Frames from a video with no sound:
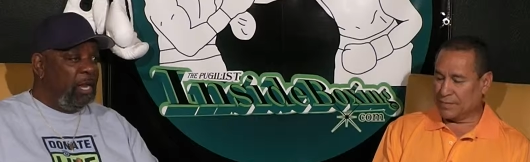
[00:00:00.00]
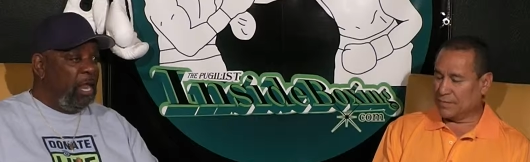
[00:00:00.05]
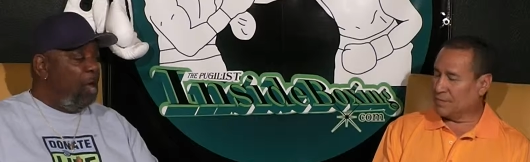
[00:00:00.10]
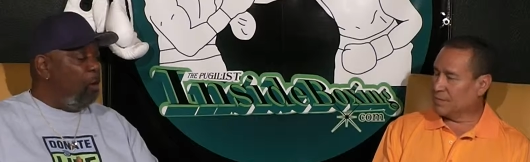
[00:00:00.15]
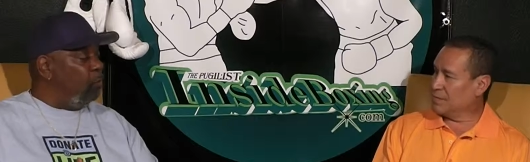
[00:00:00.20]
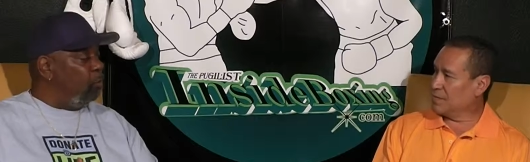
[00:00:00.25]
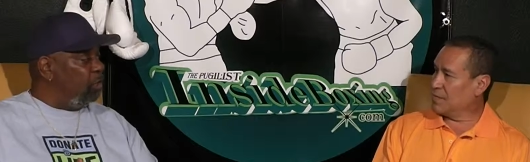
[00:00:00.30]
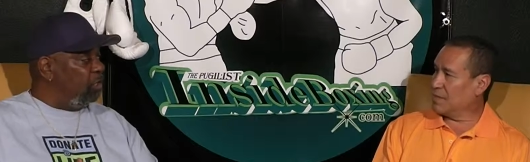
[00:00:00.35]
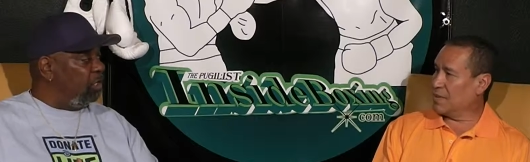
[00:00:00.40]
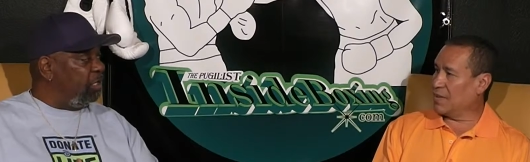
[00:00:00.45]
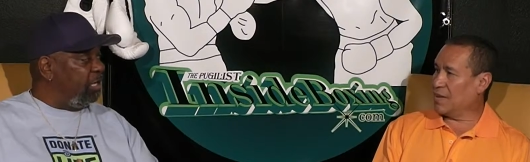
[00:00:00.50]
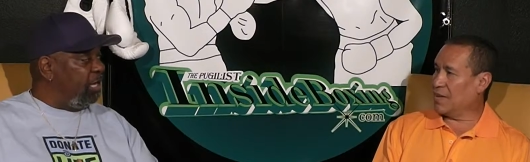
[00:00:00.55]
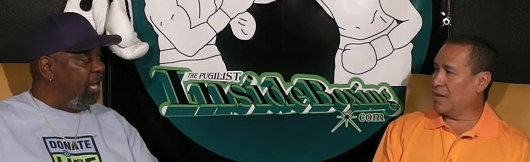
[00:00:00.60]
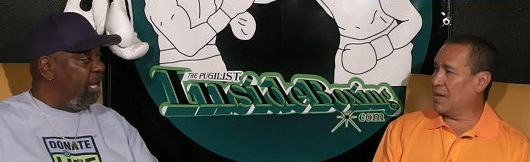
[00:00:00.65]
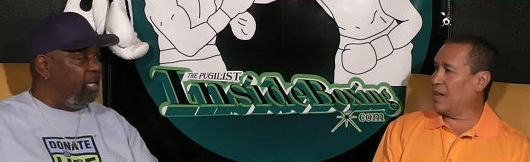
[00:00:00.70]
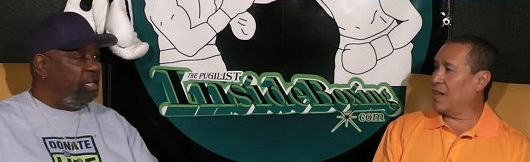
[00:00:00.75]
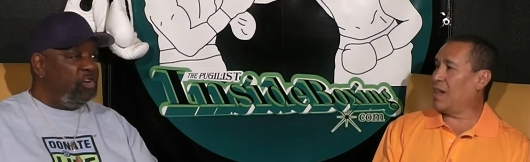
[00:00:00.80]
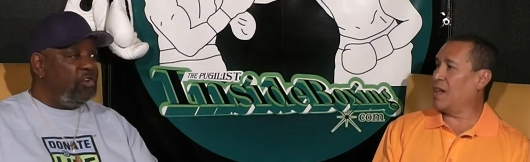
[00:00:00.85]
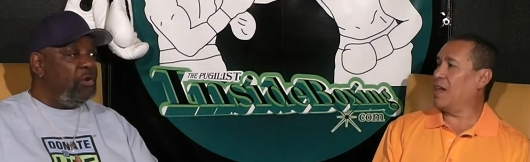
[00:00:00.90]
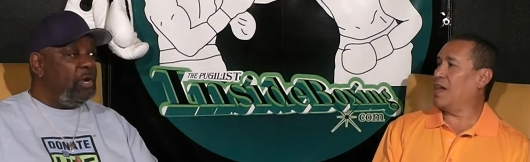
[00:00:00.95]
Speaker 1: now we're looking at
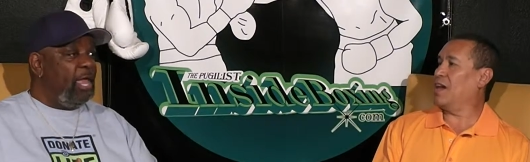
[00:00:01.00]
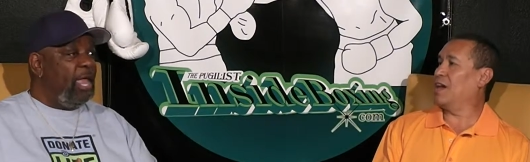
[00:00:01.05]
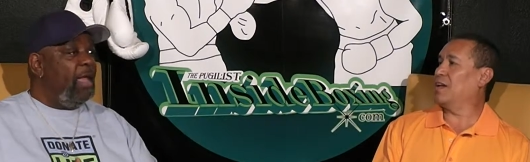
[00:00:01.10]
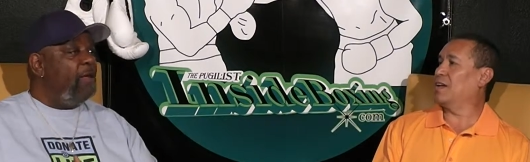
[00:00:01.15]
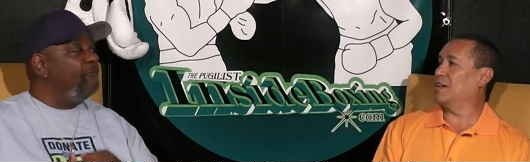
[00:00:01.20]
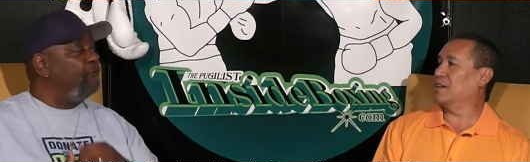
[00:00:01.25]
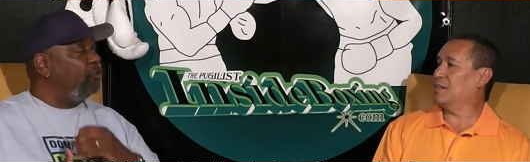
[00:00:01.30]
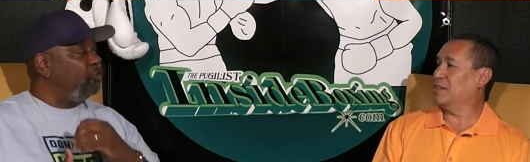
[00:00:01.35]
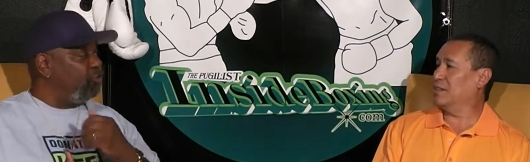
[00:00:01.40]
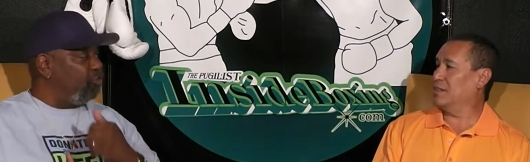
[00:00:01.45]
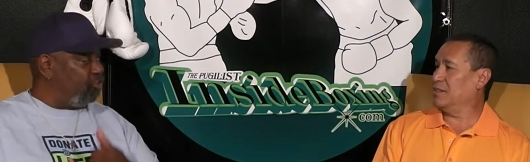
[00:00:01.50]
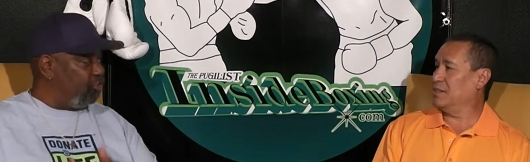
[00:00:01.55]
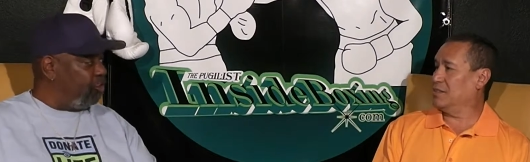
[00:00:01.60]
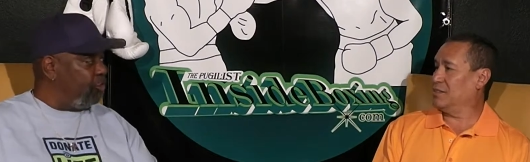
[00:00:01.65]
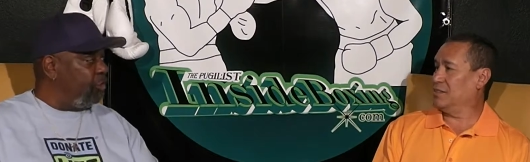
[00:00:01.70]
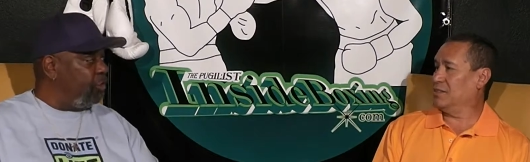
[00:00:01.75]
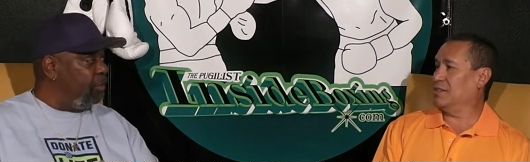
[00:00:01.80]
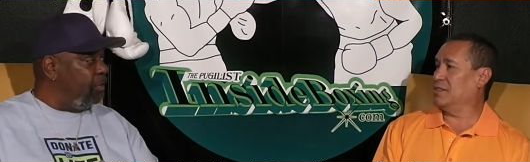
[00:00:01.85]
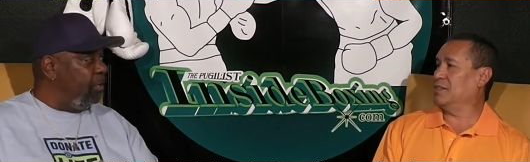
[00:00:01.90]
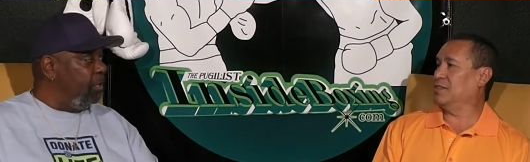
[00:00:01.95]
a year and a half for
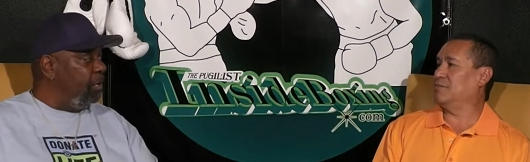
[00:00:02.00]
sure.